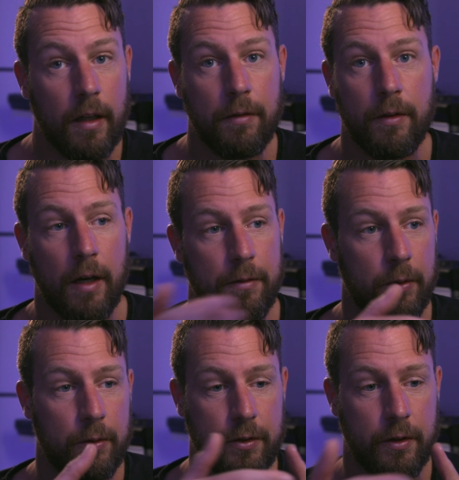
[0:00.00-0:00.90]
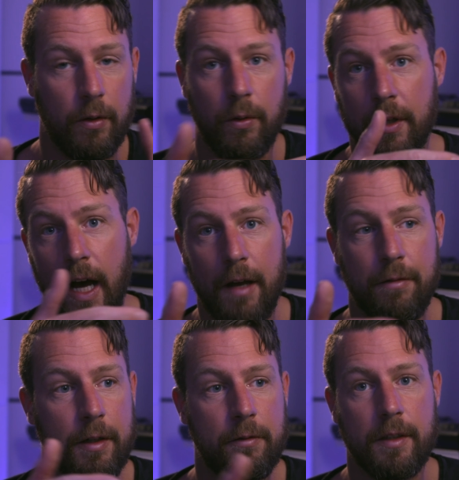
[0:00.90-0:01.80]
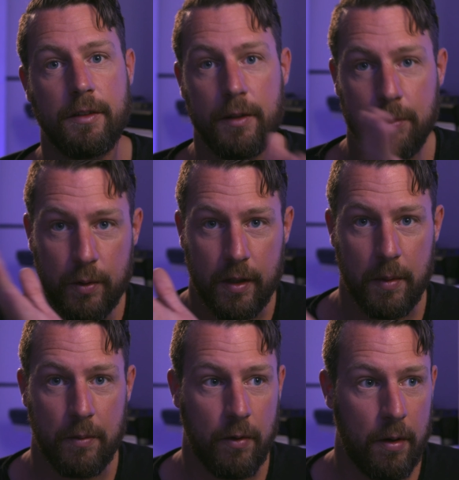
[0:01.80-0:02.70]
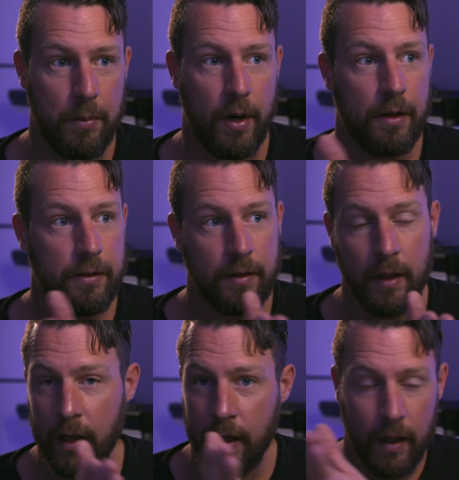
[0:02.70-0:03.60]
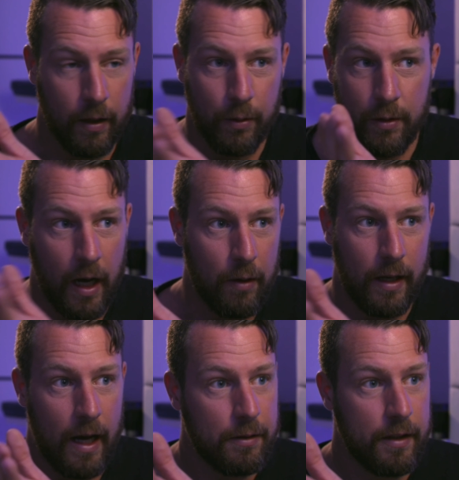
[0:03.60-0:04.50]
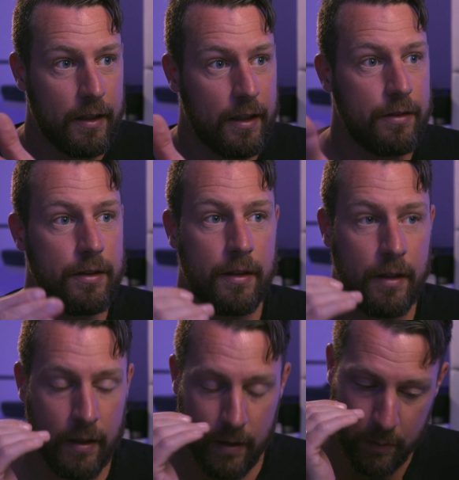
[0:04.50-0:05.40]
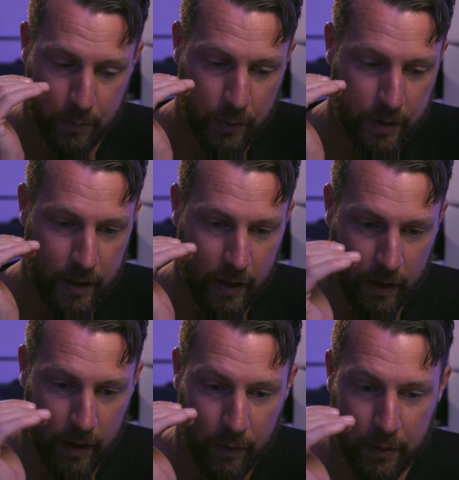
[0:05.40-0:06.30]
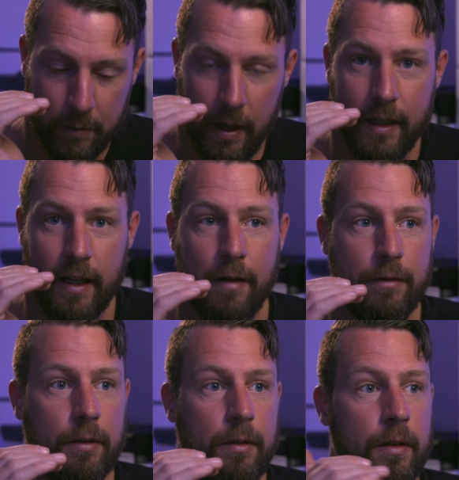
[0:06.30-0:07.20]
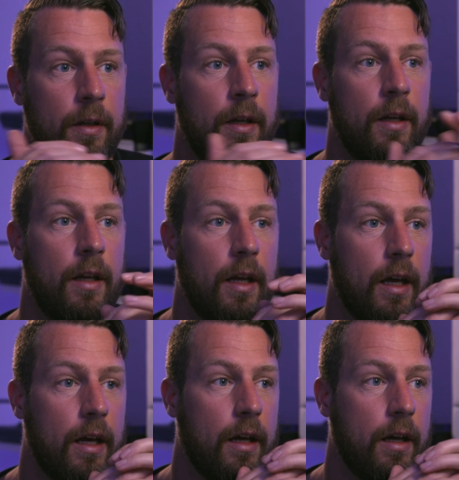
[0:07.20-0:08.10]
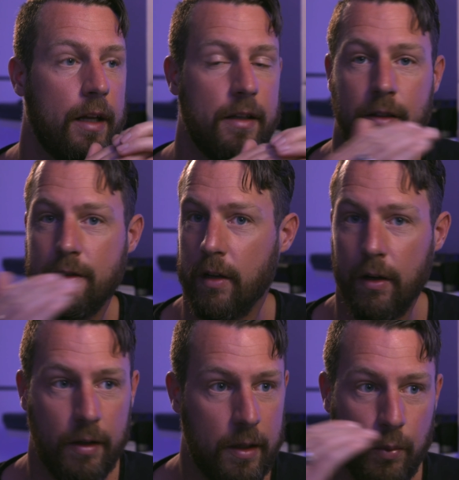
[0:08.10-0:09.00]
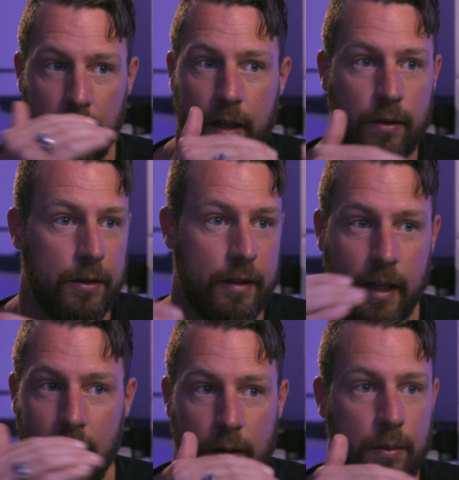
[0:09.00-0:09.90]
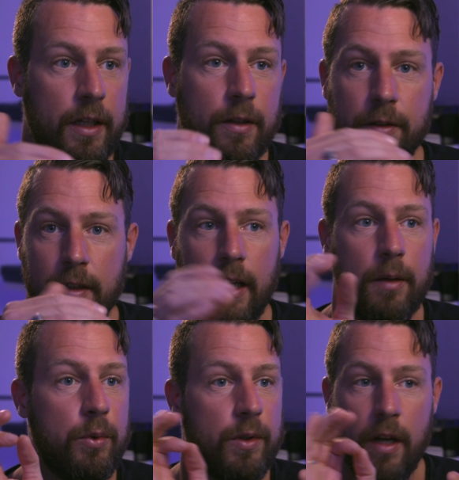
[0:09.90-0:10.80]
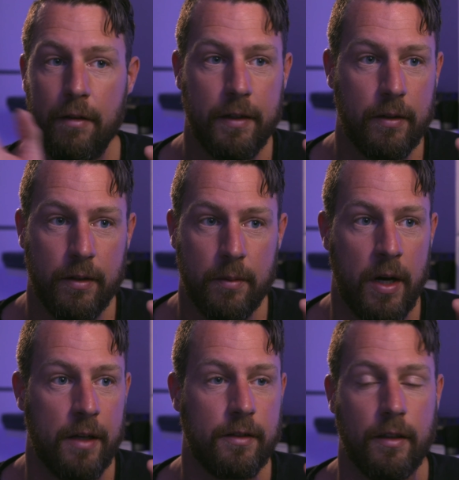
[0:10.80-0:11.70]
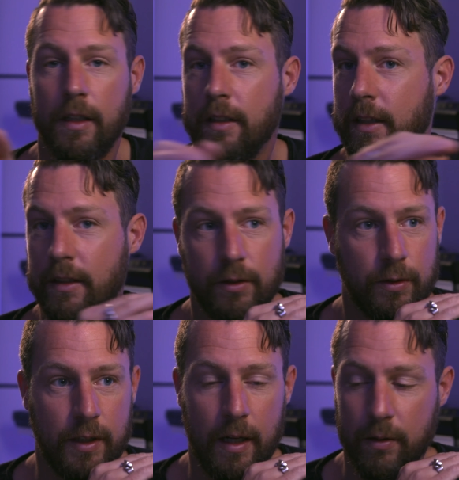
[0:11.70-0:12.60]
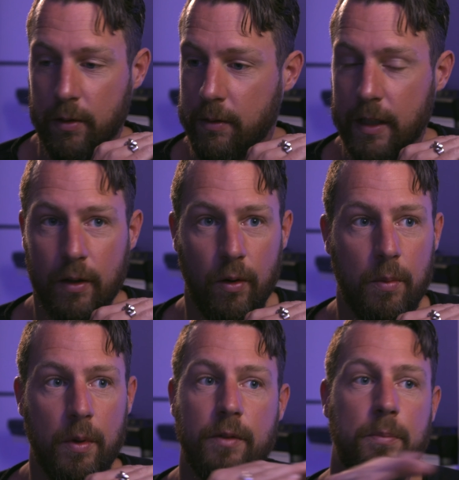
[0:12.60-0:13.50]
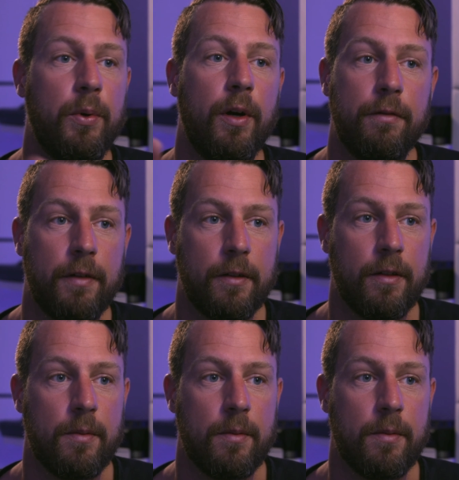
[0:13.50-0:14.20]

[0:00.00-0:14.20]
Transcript: if you have also all the high frequencies, put them in one bus. Look how loud that is. Put it on the right level. And then slowly bring it all together. Put nothing on the master. It needs to sound already almost perfect on